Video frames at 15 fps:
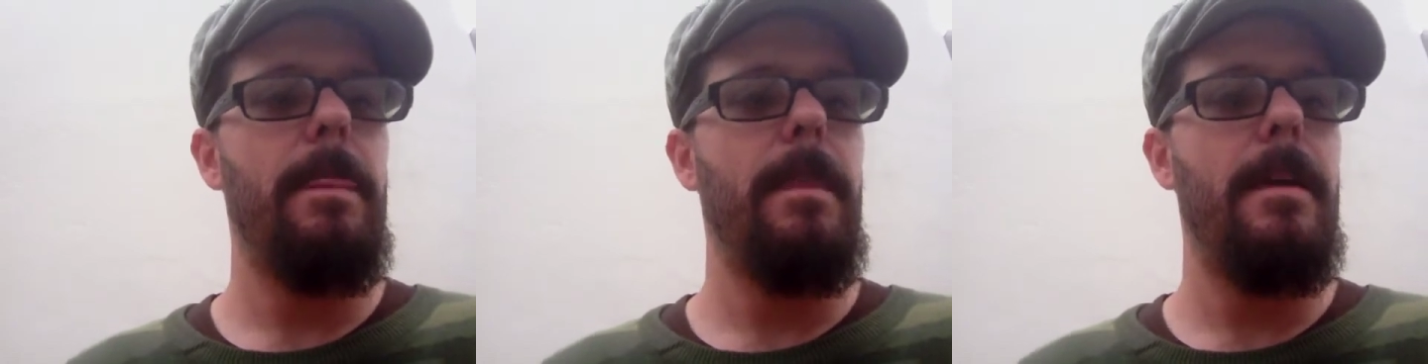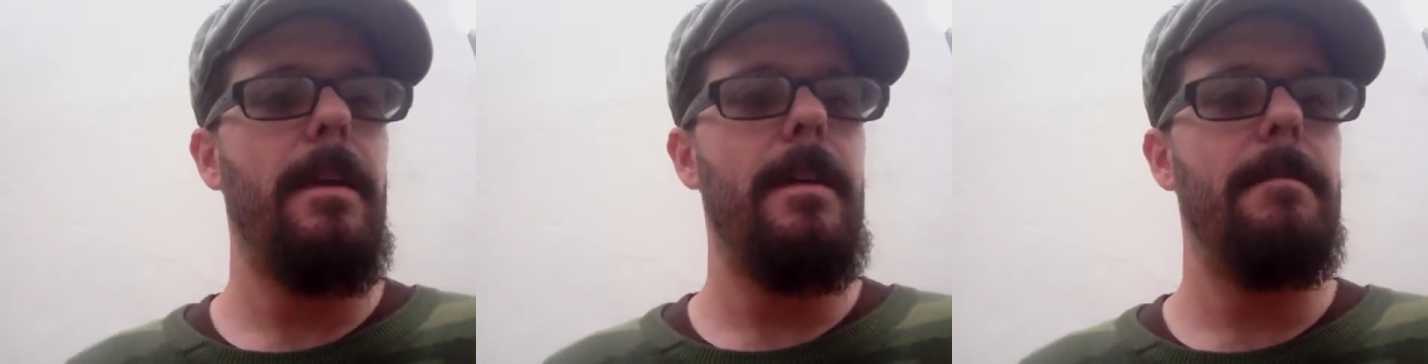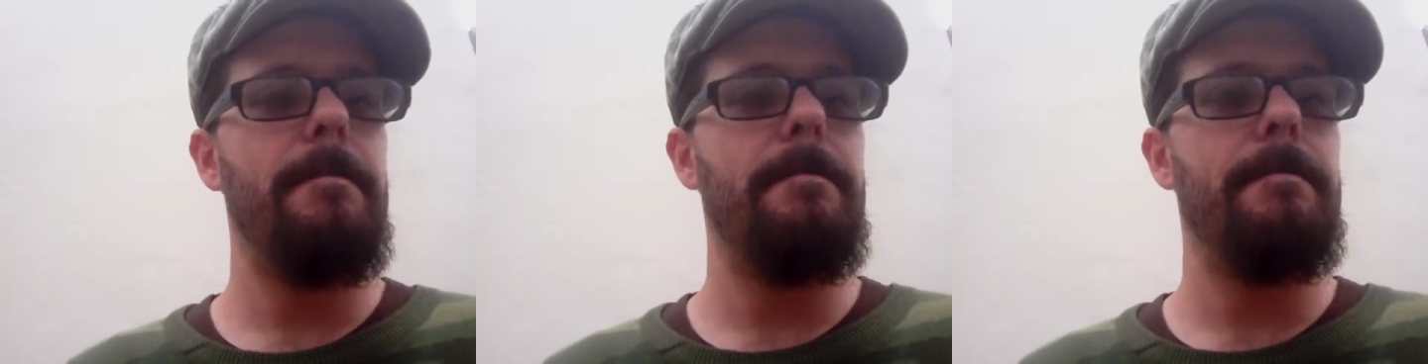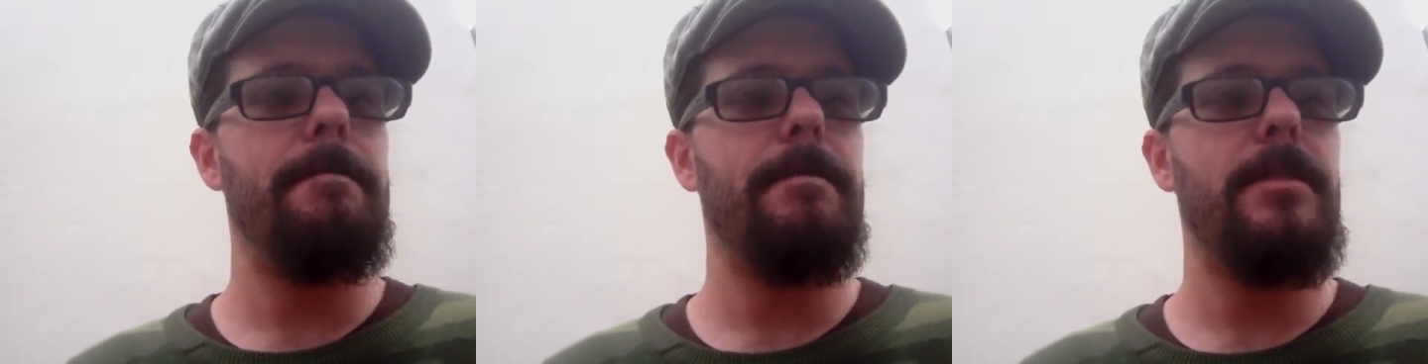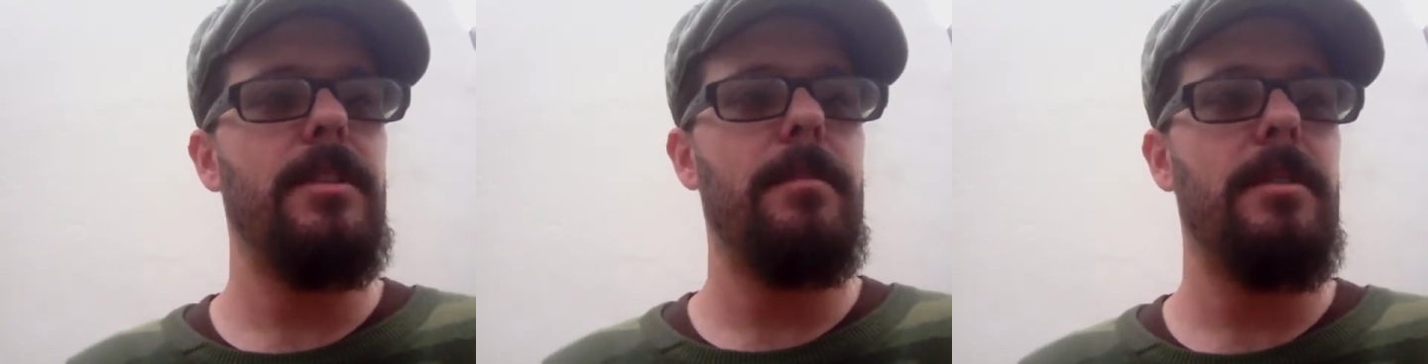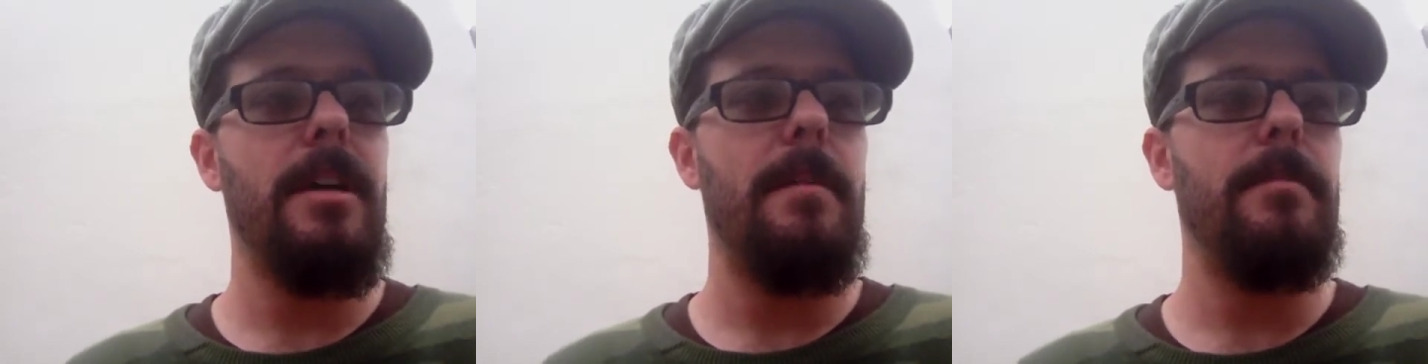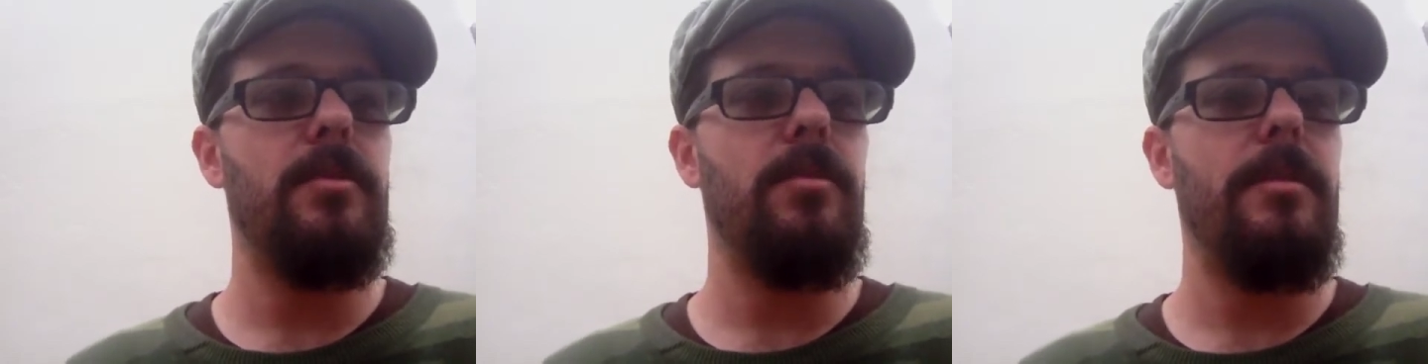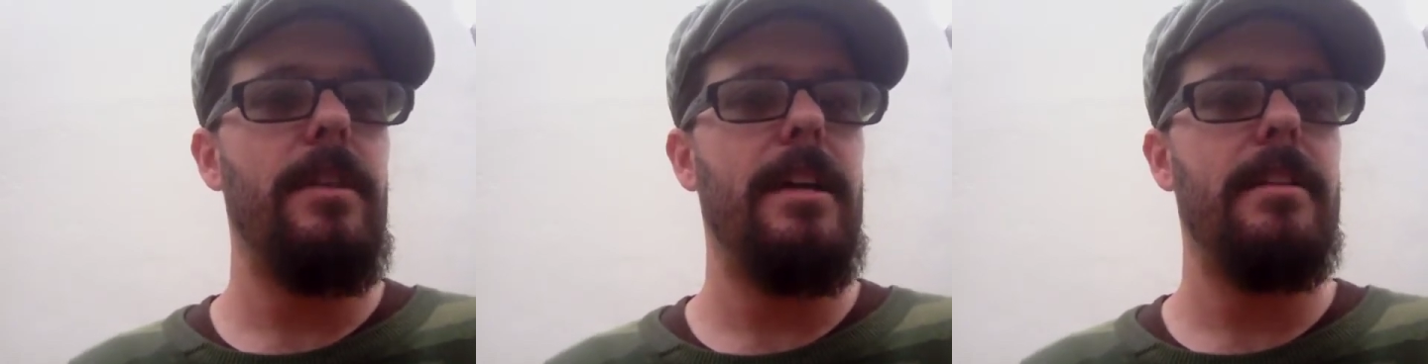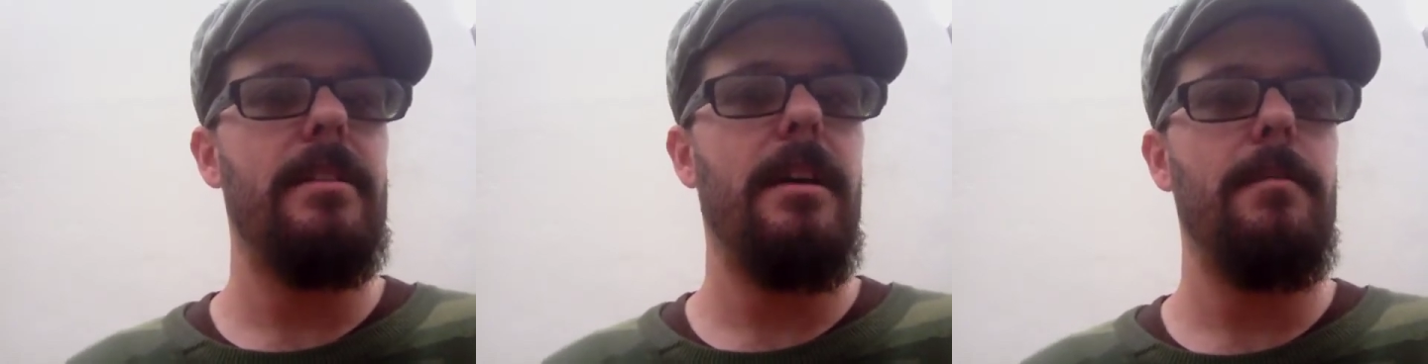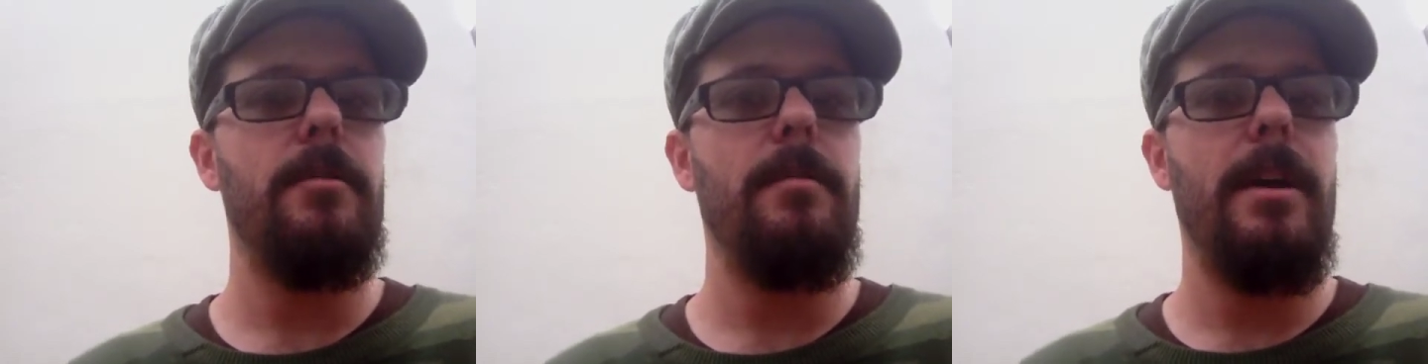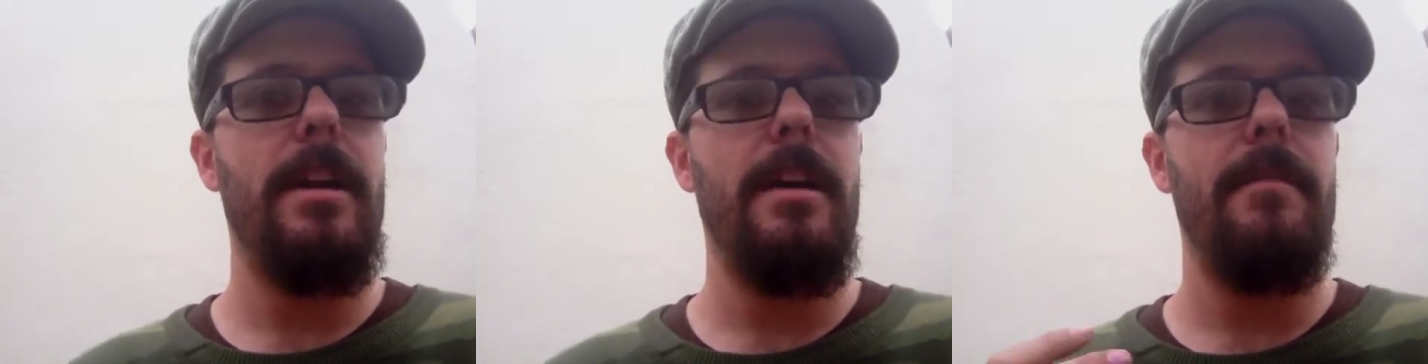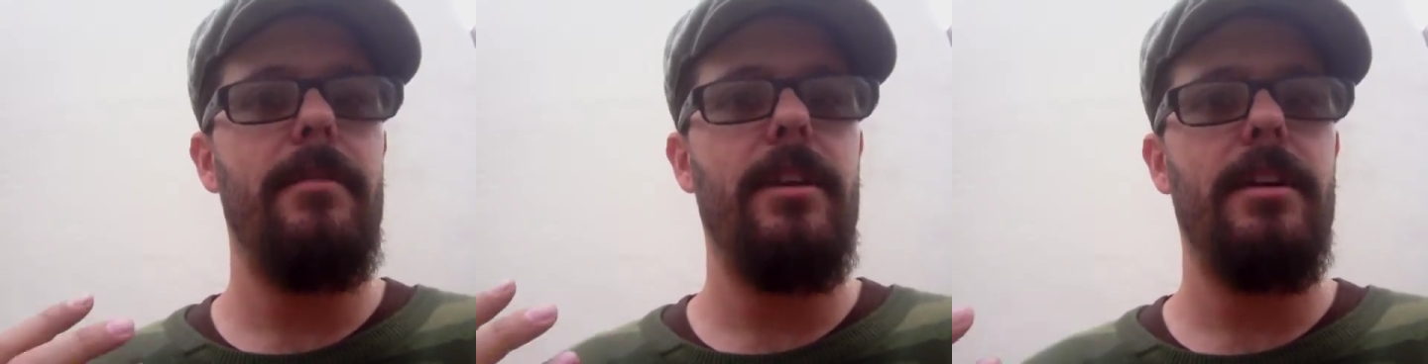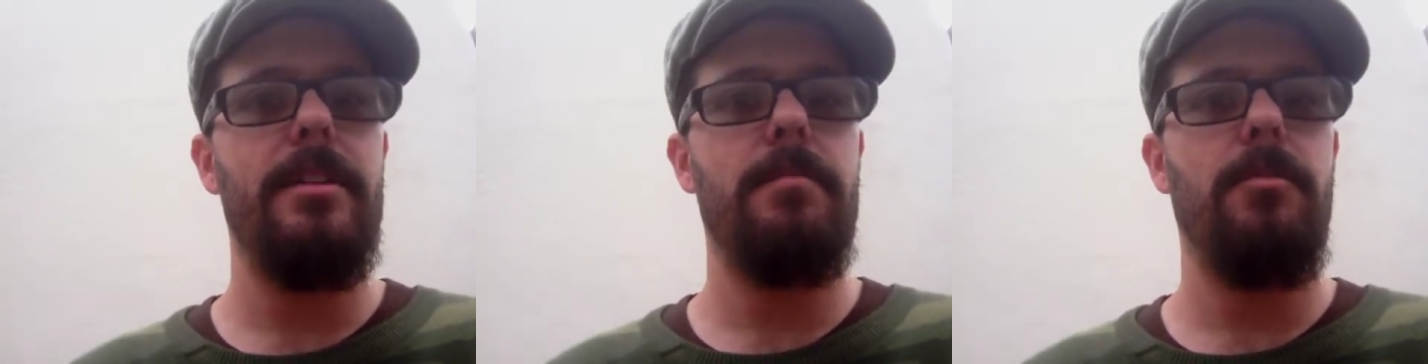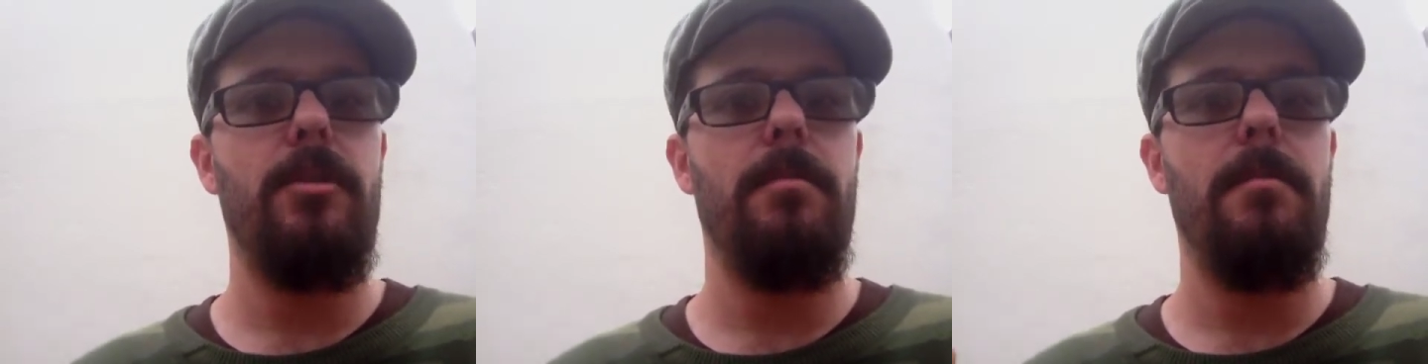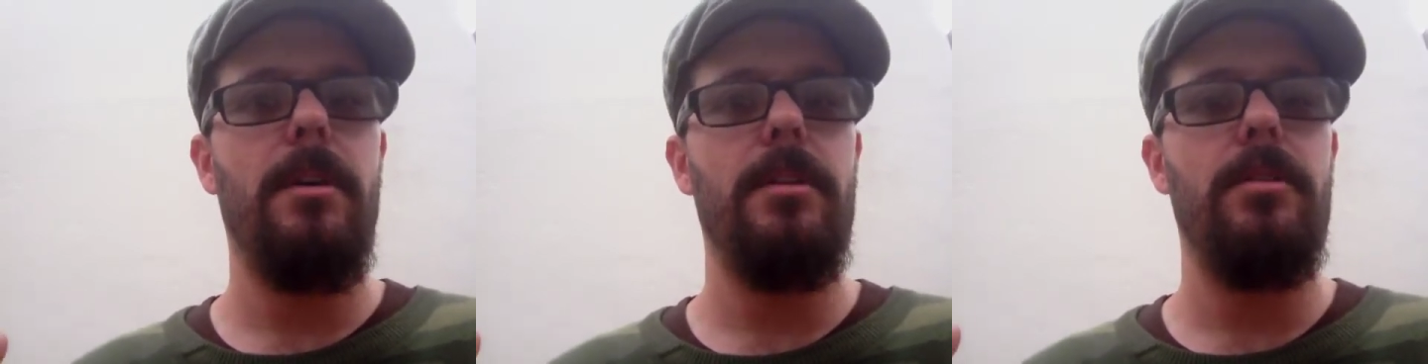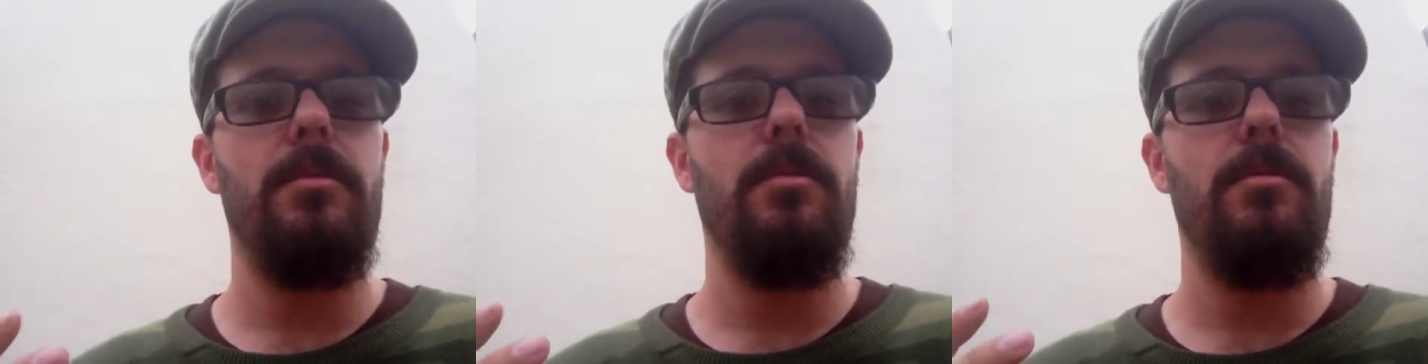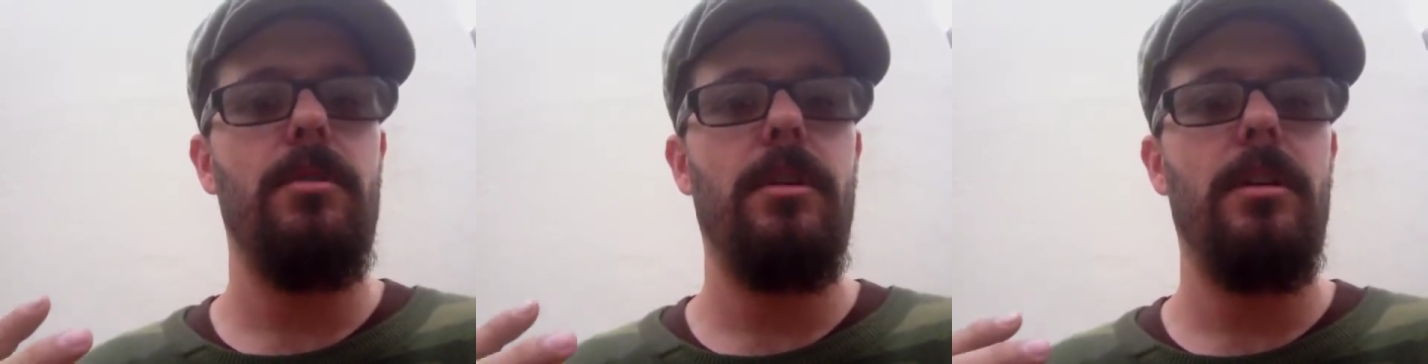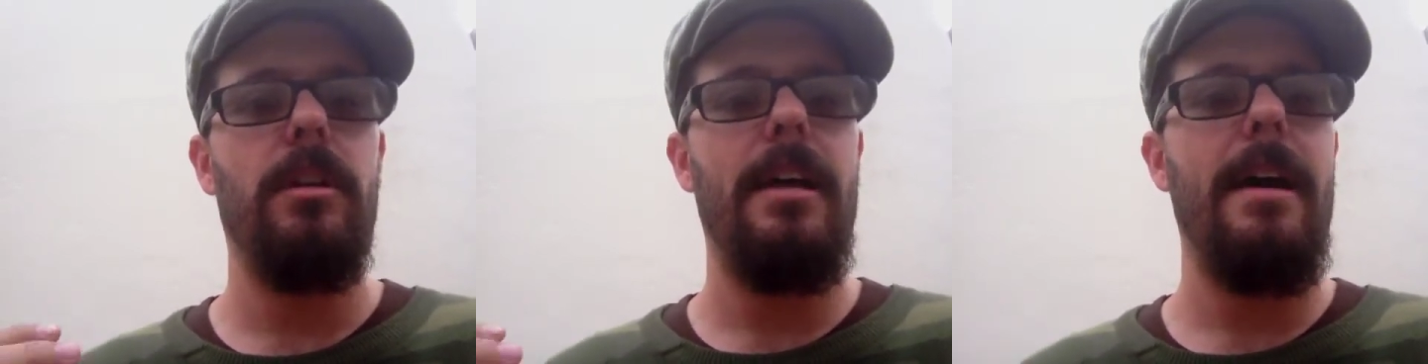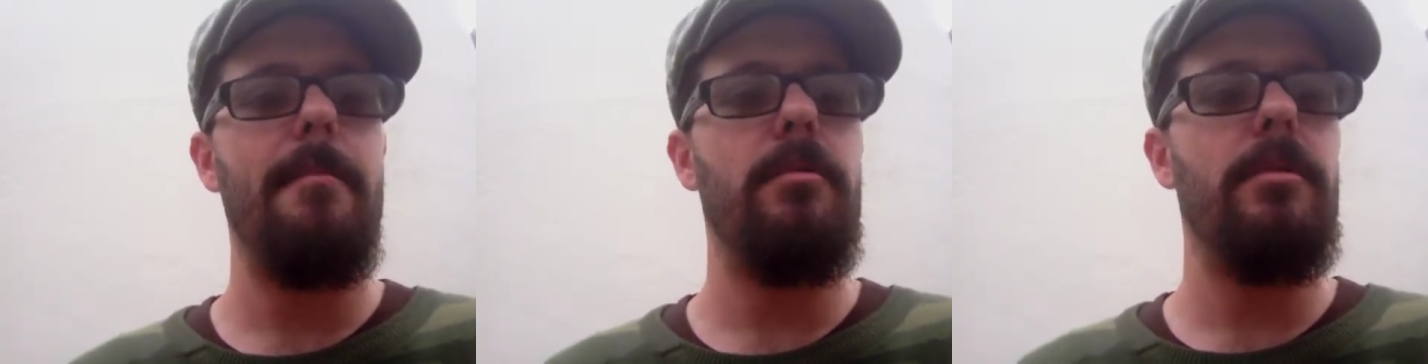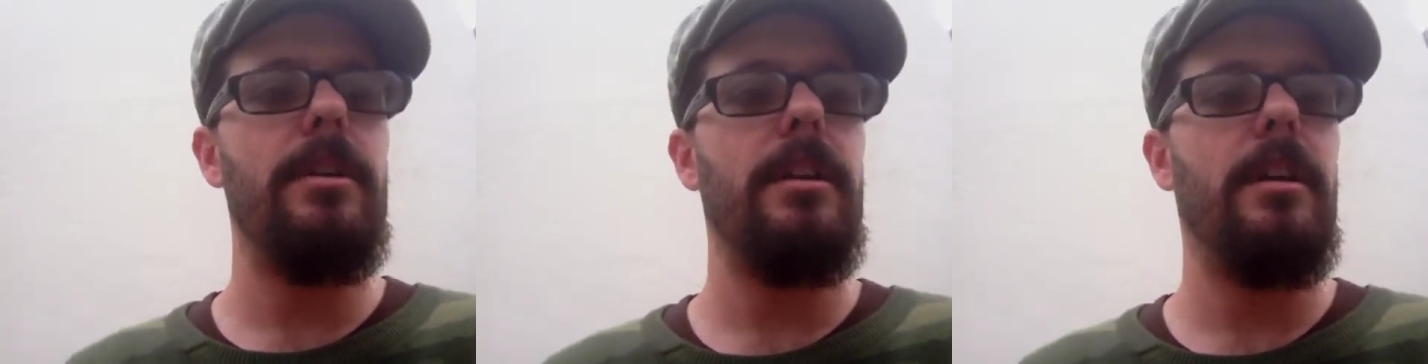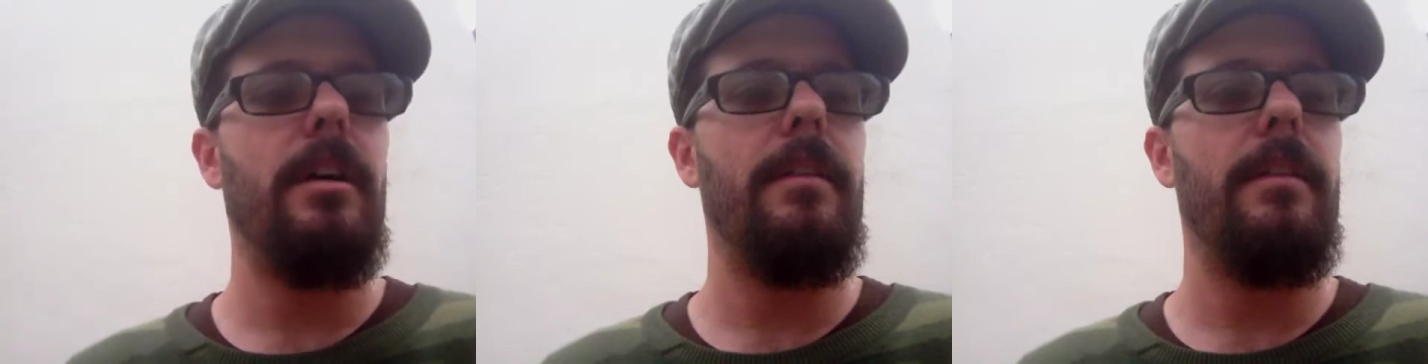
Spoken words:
And sometimes during that time you might have an expert among you who can elaborate